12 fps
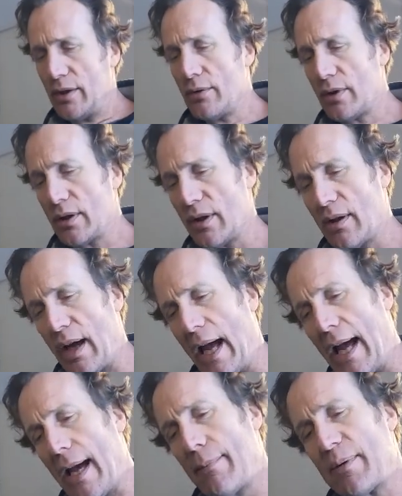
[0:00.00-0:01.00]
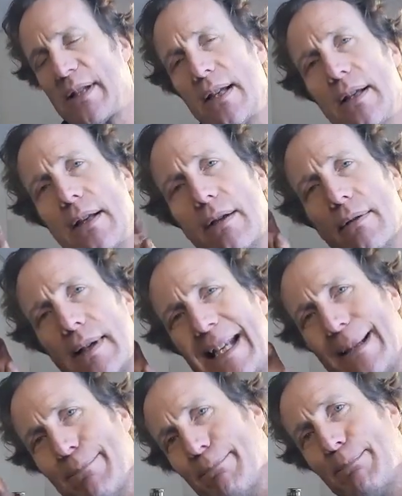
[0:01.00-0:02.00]
you can
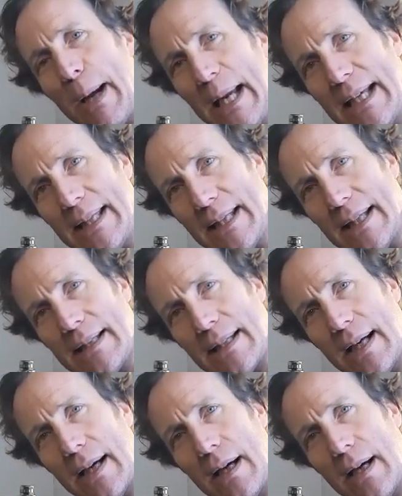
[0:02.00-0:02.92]
absolutely bathe it